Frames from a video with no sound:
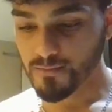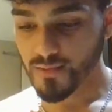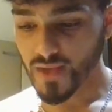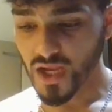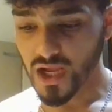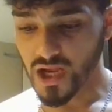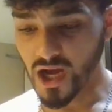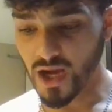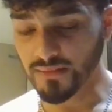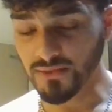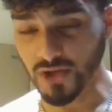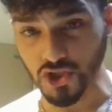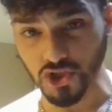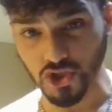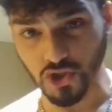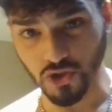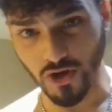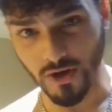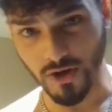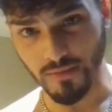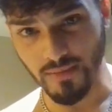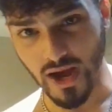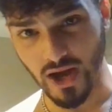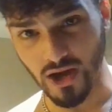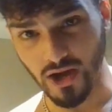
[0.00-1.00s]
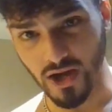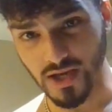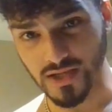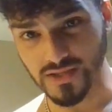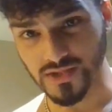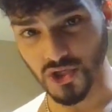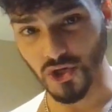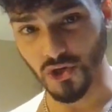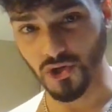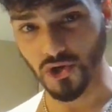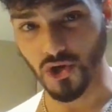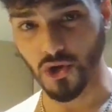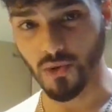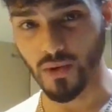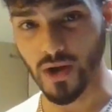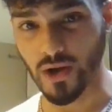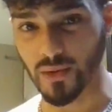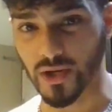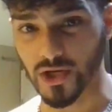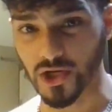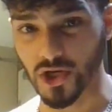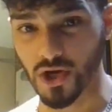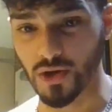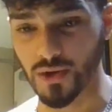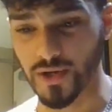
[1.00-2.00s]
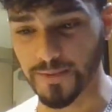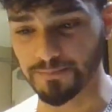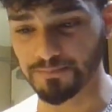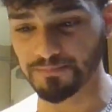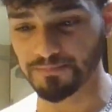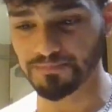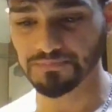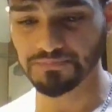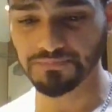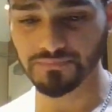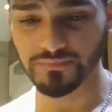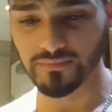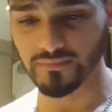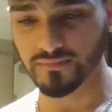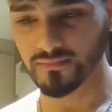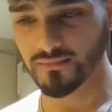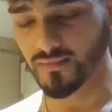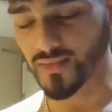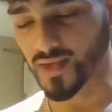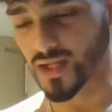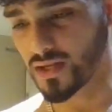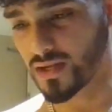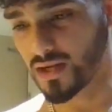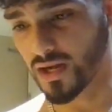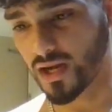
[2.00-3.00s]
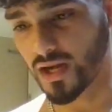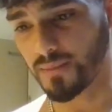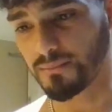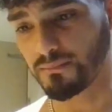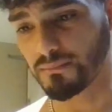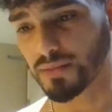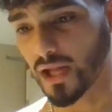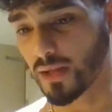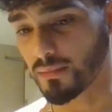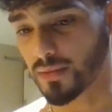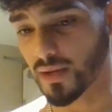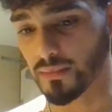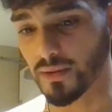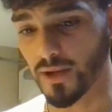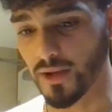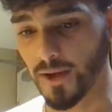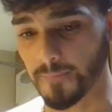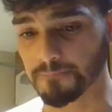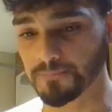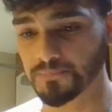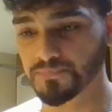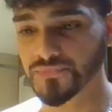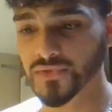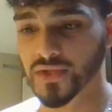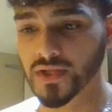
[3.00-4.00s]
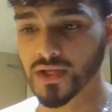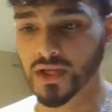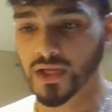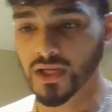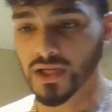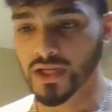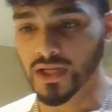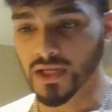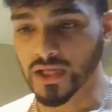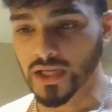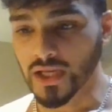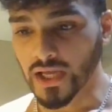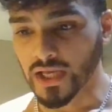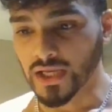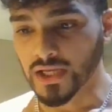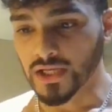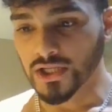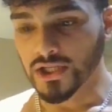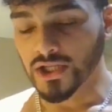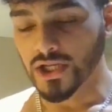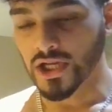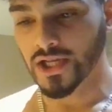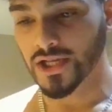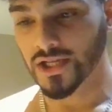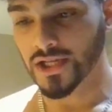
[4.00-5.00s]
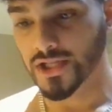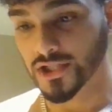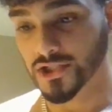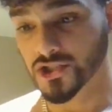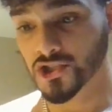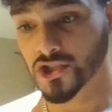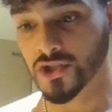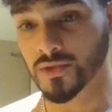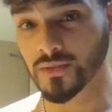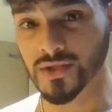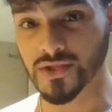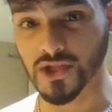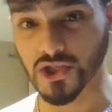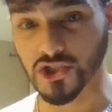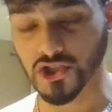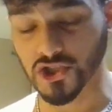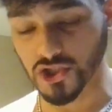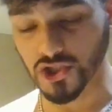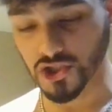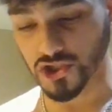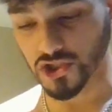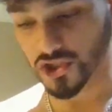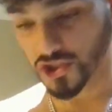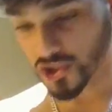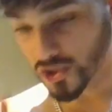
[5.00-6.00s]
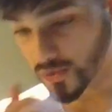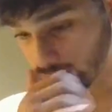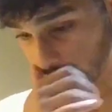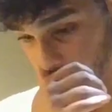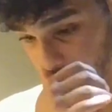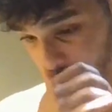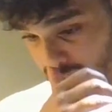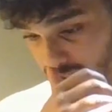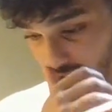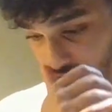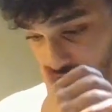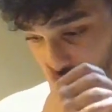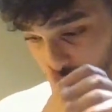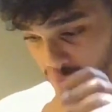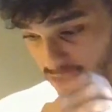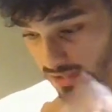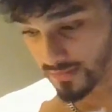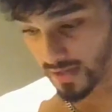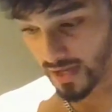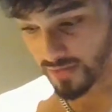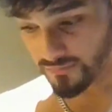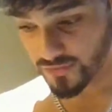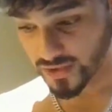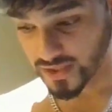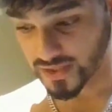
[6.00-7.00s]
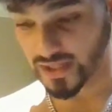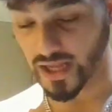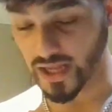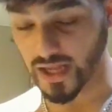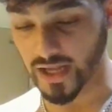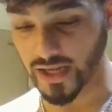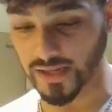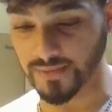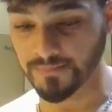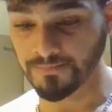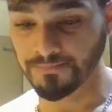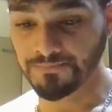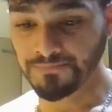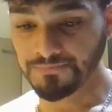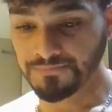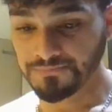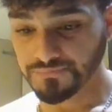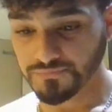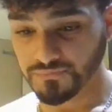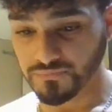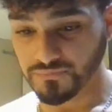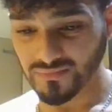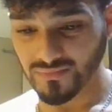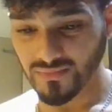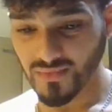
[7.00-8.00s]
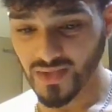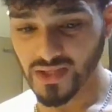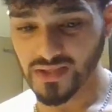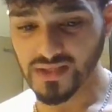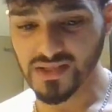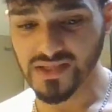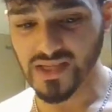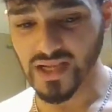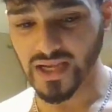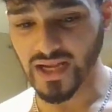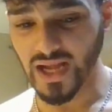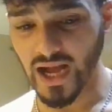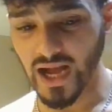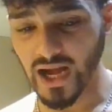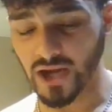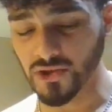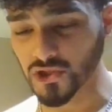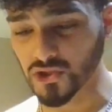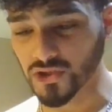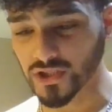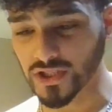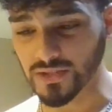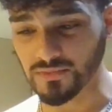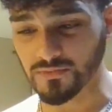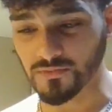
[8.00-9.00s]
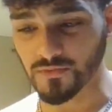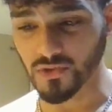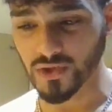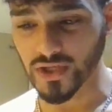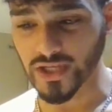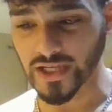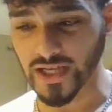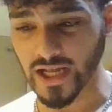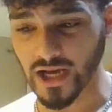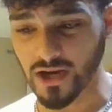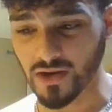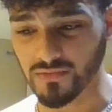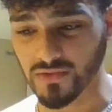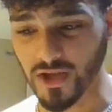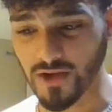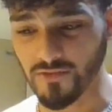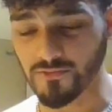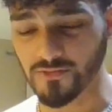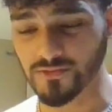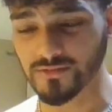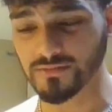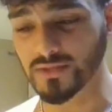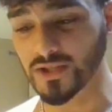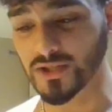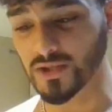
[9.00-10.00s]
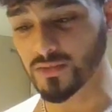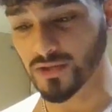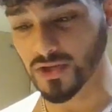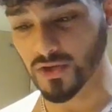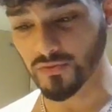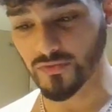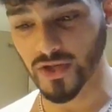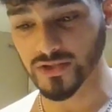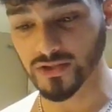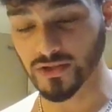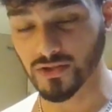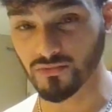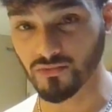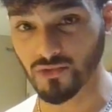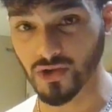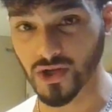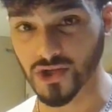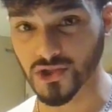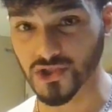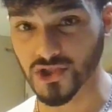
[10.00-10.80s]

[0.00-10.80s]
I'm not sure about us, I don't know where we're going, blah, blah, blah. She was messaging him every day, saying, how do you keep falling out of love with me? What have I done wrong?